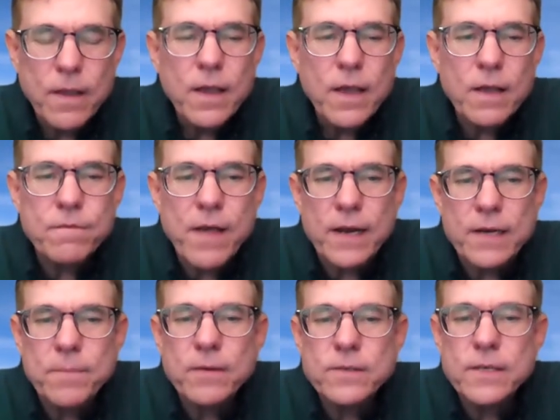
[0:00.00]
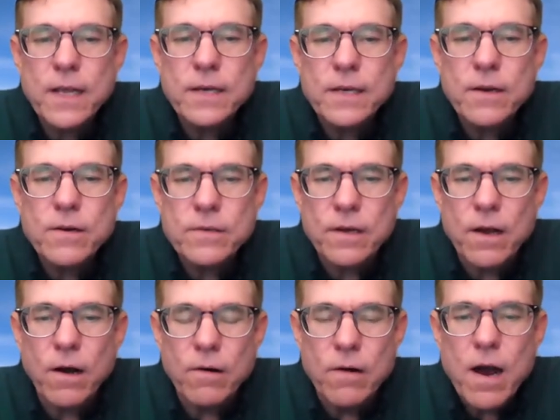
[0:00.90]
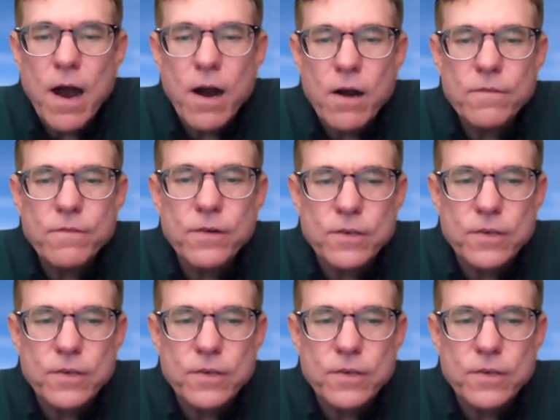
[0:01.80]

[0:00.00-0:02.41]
In fact, about 10 years ago, Harvard